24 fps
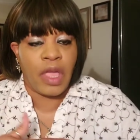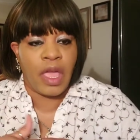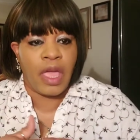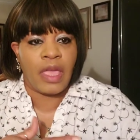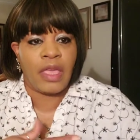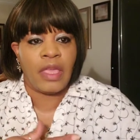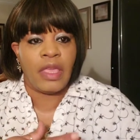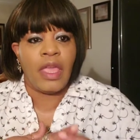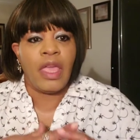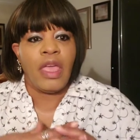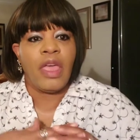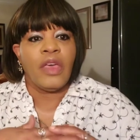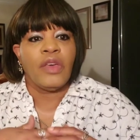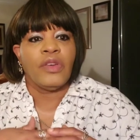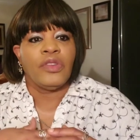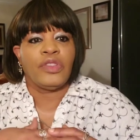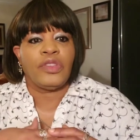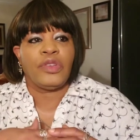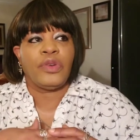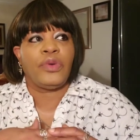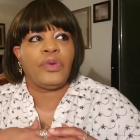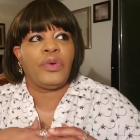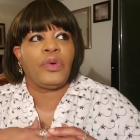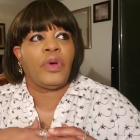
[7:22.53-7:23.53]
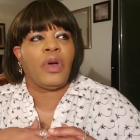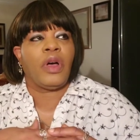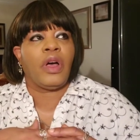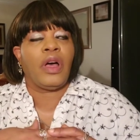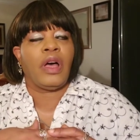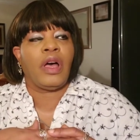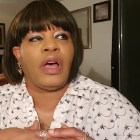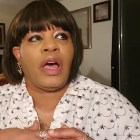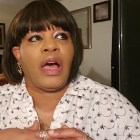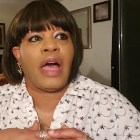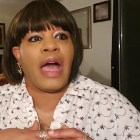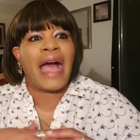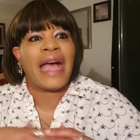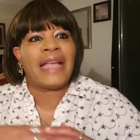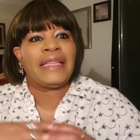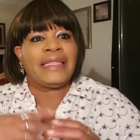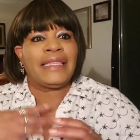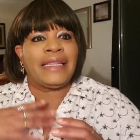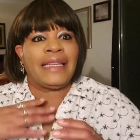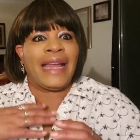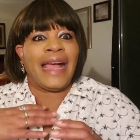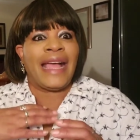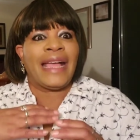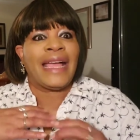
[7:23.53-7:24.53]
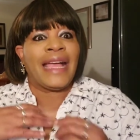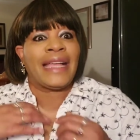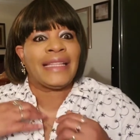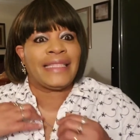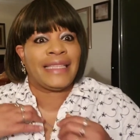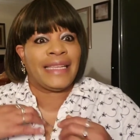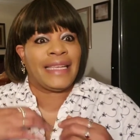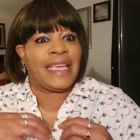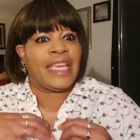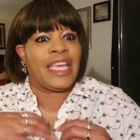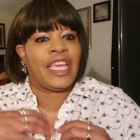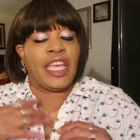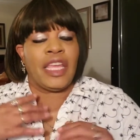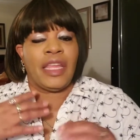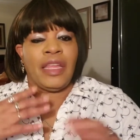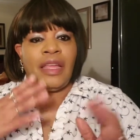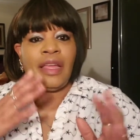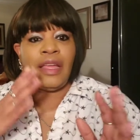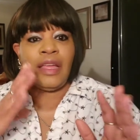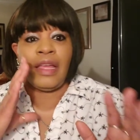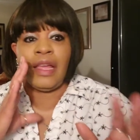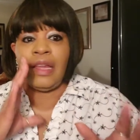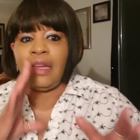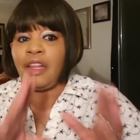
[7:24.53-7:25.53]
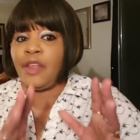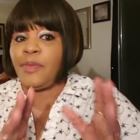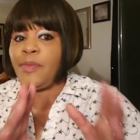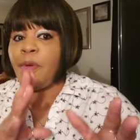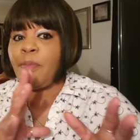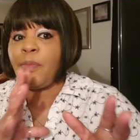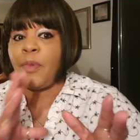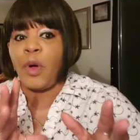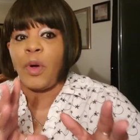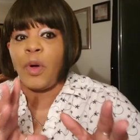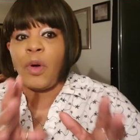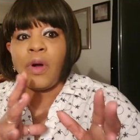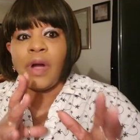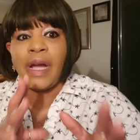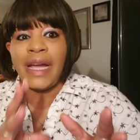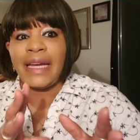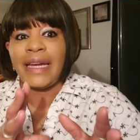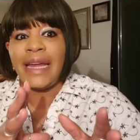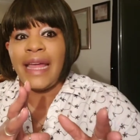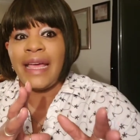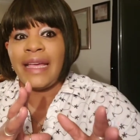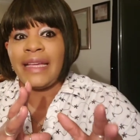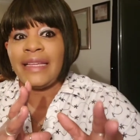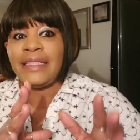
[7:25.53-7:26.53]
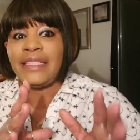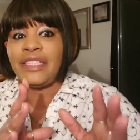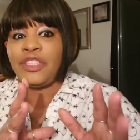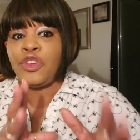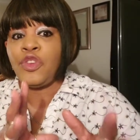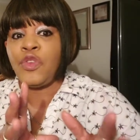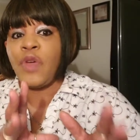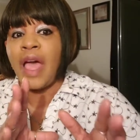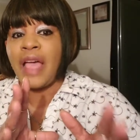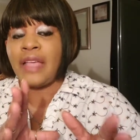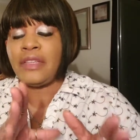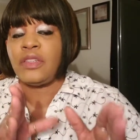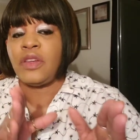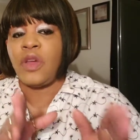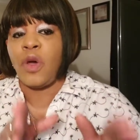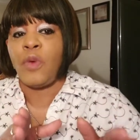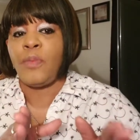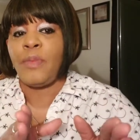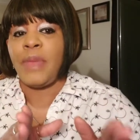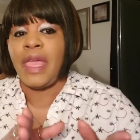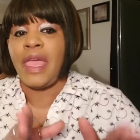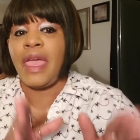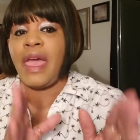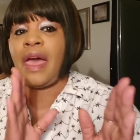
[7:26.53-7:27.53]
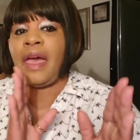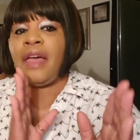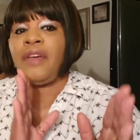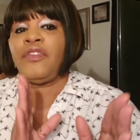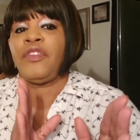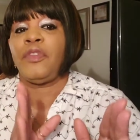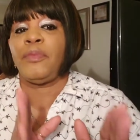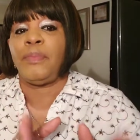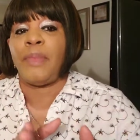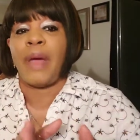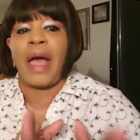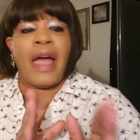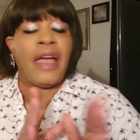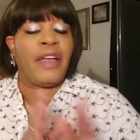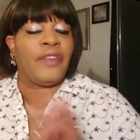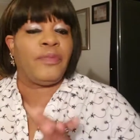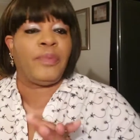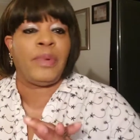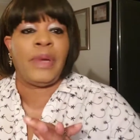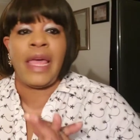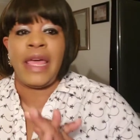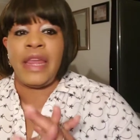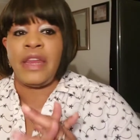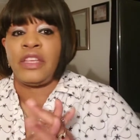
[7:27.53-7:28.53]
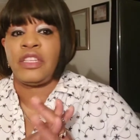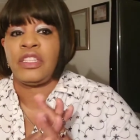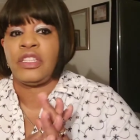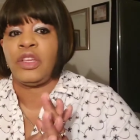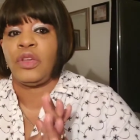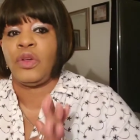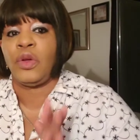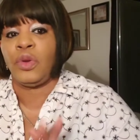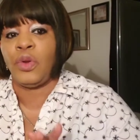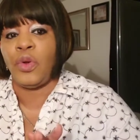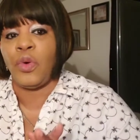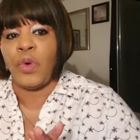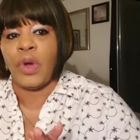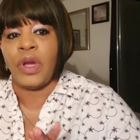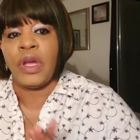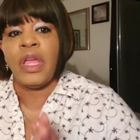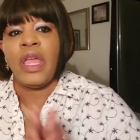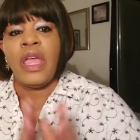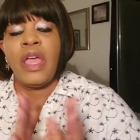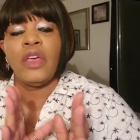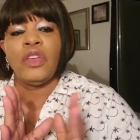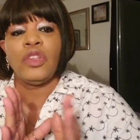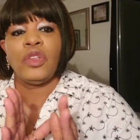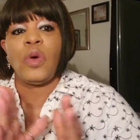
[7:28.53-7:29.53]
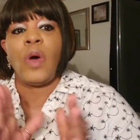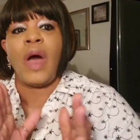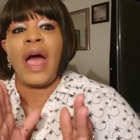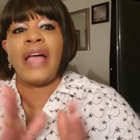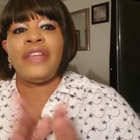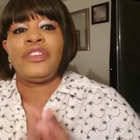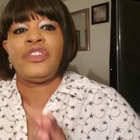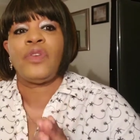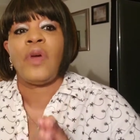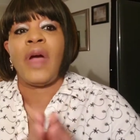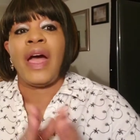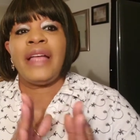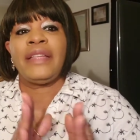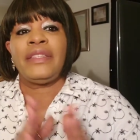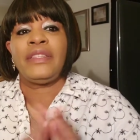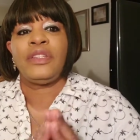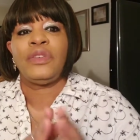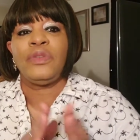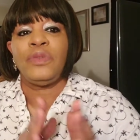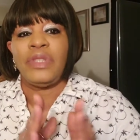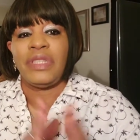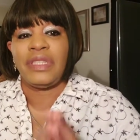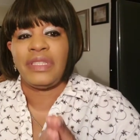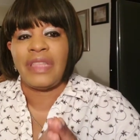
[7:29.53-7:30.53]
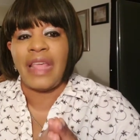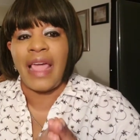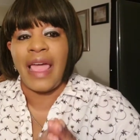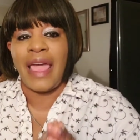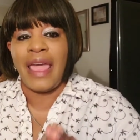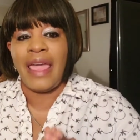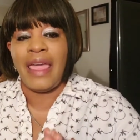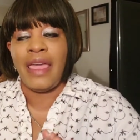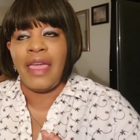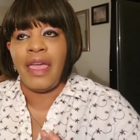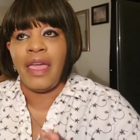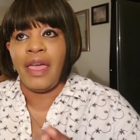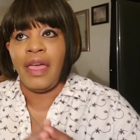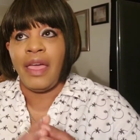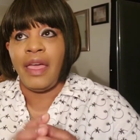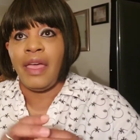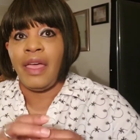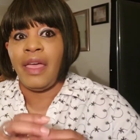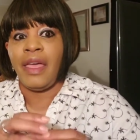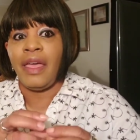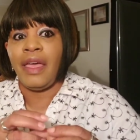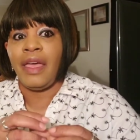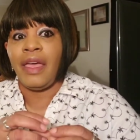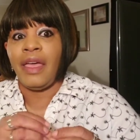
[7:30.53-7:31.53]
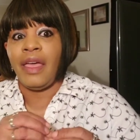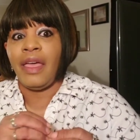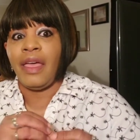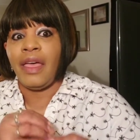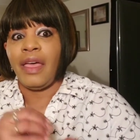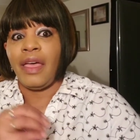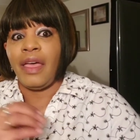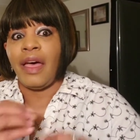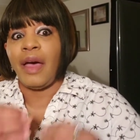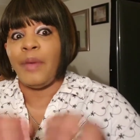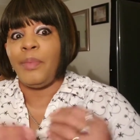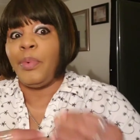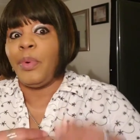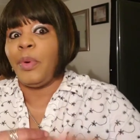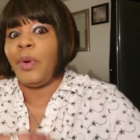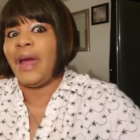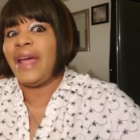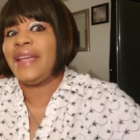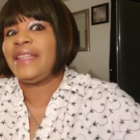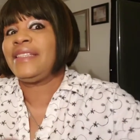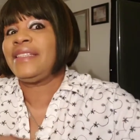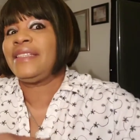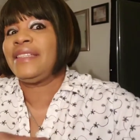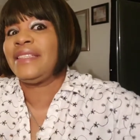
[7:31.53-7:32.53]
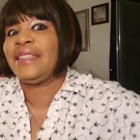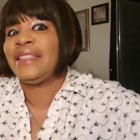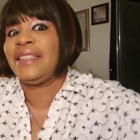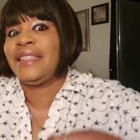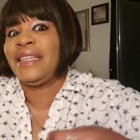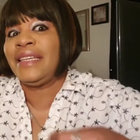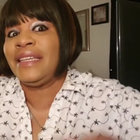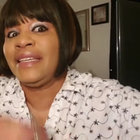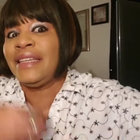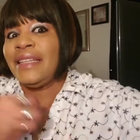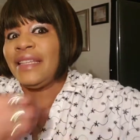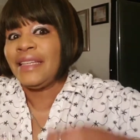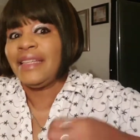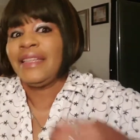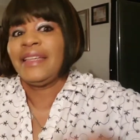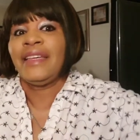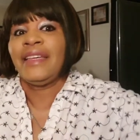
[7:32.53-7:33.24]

Okay. So I said, I got to get a little bit more organized. You guys know me. I have planners galore. So I try to stay abreast